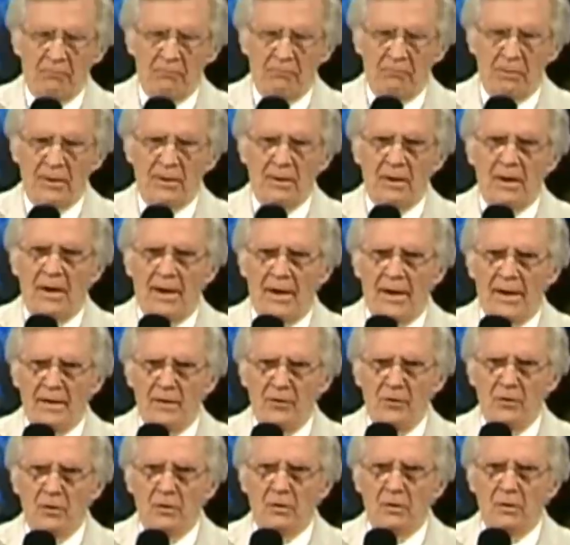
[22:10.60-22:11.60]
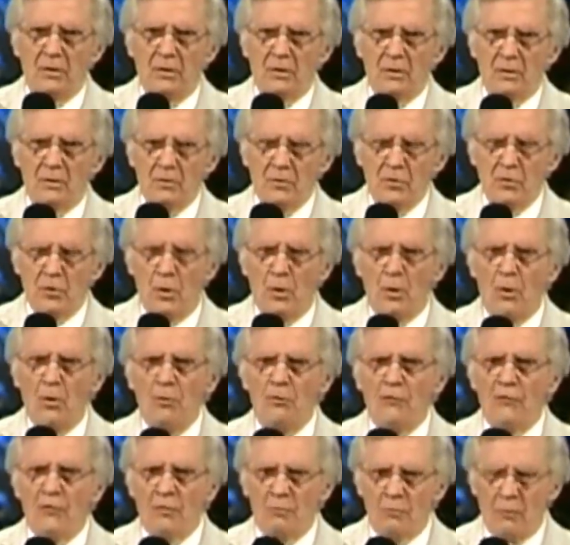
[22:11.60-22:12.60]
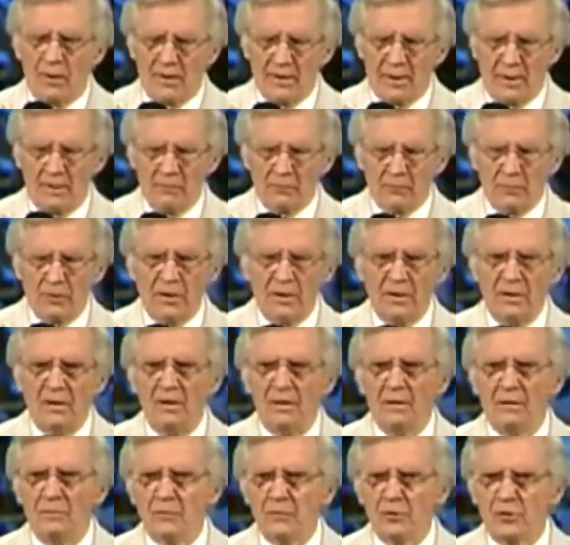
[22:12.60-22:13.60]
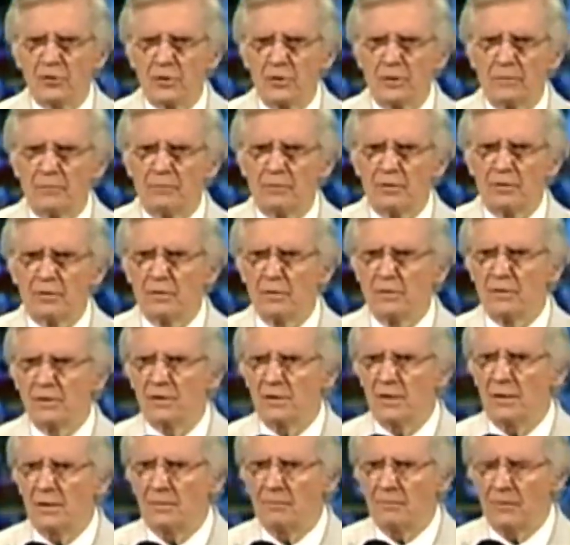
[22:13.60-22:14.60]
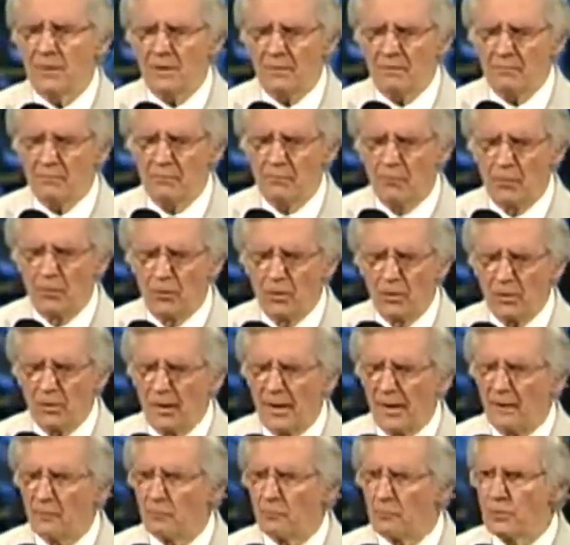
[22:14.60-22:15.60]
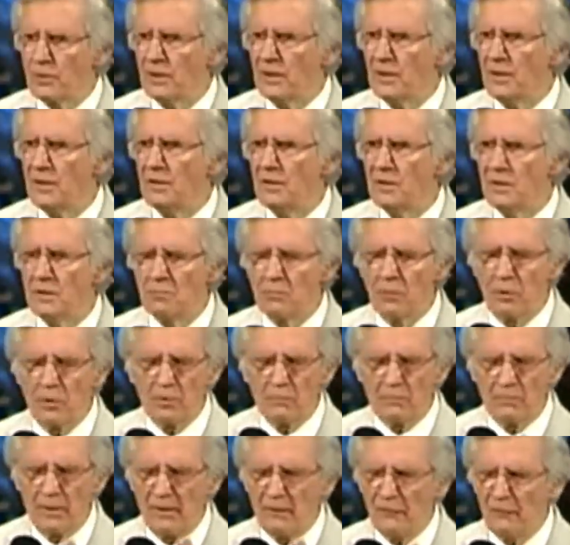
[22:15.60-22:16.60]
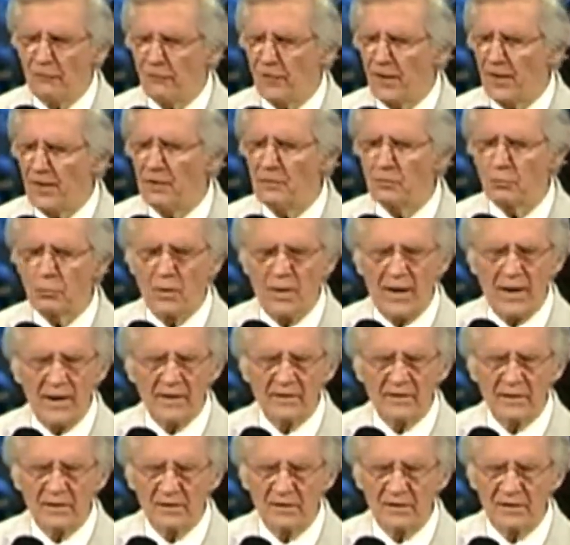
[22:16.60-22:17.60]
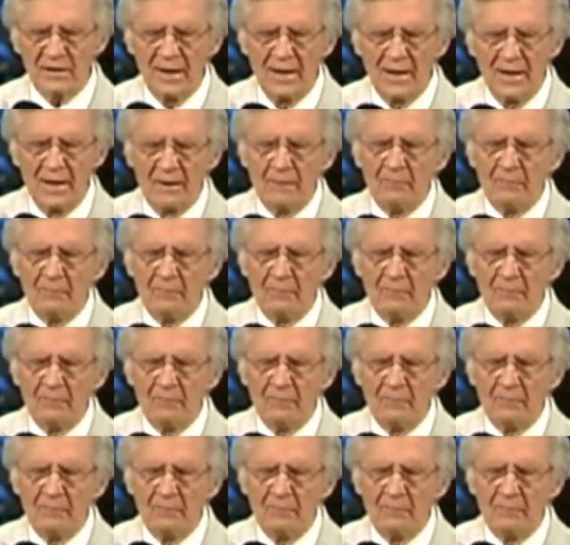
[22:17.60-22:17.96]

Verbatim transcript: But I know from what I'm reading in the scriptures, and the more I read, the more my faith rises.